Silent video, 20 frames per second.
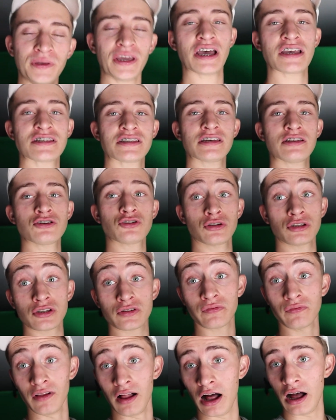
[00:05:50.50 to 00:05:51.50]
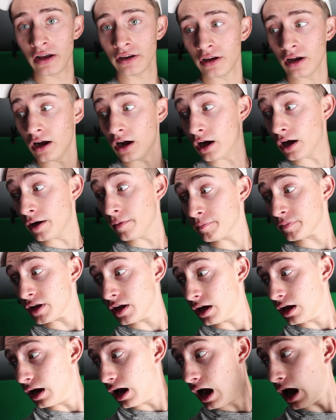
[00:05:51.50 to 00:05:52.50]
you guys did enjoy this vlog. Um,
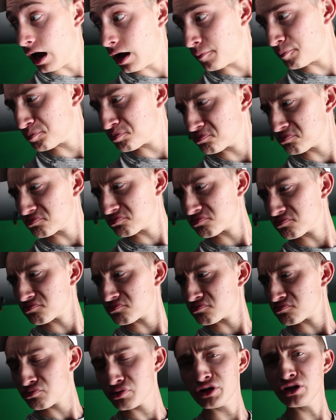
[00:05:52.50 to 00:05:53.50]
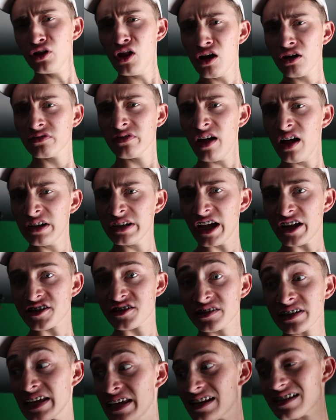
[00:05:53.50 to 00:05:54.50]
um, pretty long vlog
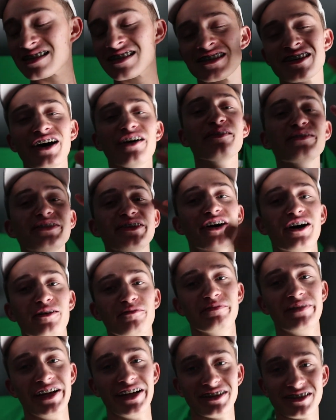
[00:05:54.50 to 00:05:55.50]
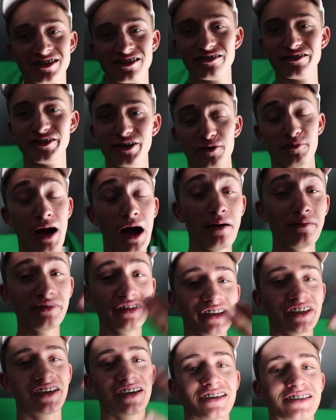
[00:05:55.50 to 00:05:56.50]
actually, and it's so dope, man, so dope. I'm
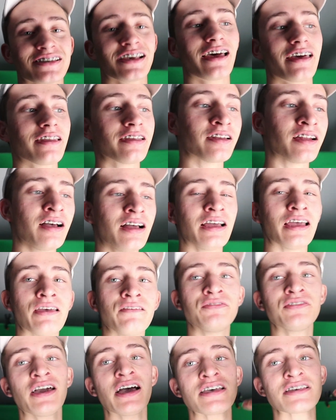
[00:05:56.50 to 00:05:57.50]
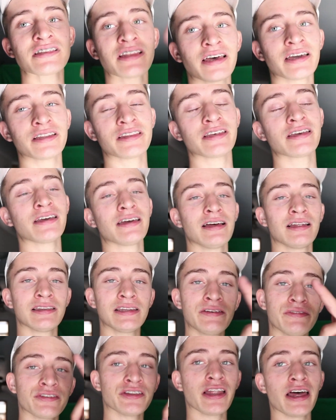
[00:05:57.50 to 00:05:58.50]
really excited. If you guys liked it,
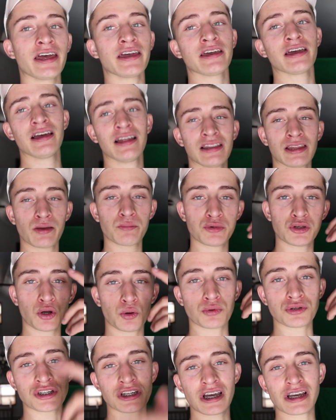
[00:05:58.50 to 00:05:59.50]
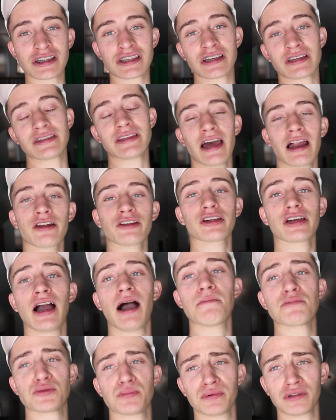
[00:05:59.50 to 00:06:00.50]
leave a like. Let me know what you guys think down in the
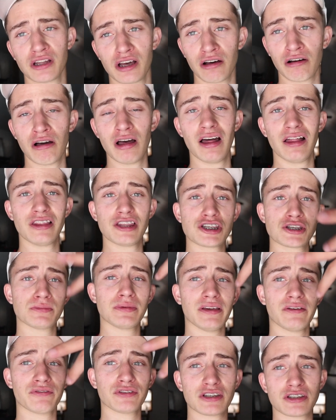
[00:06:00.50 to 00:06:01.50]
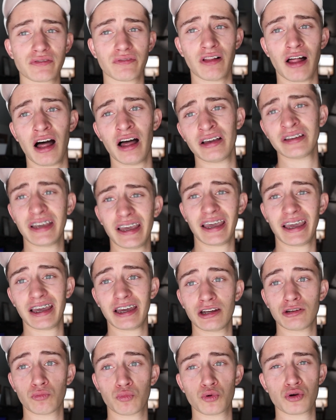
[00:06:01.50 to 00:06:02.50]
comments below. This will be it for this vlog,
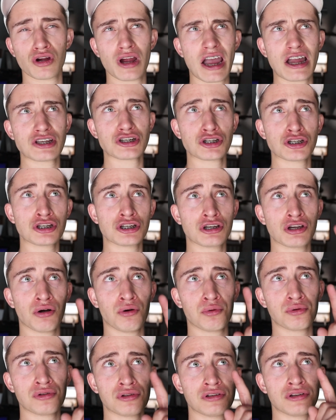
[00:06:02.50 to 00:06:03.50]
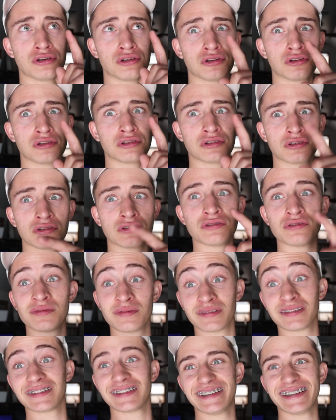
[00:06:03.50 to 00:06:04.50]
and we're actually going,
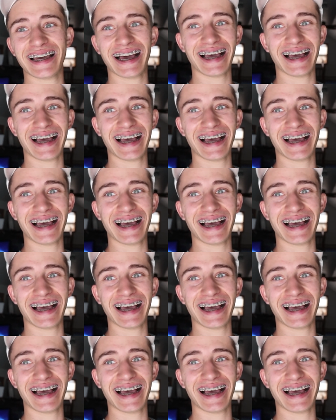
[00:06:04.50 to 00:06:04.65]
you, you